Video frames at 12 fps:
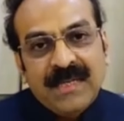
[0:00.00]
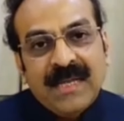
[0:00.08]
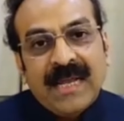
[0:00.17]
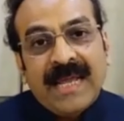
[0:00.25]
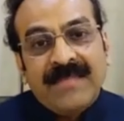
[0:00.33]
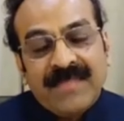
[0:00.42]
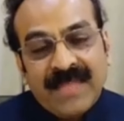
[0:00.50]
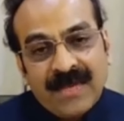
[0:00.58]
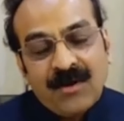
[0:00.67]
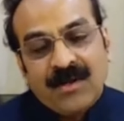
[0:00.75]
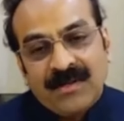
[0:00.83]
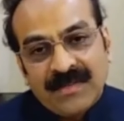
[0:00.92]
And then
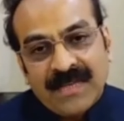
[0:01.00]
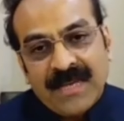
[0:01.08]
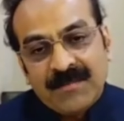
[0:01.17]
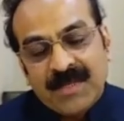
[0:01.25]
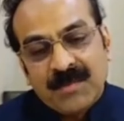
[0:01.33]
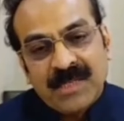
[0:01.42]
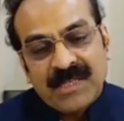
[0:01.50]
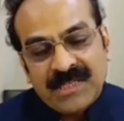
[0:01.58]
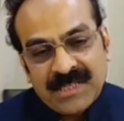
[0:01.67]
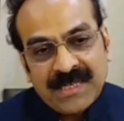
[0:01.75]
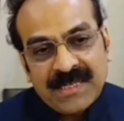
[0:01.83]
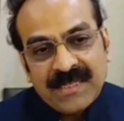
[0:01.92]
on came the British
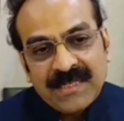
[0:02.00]
era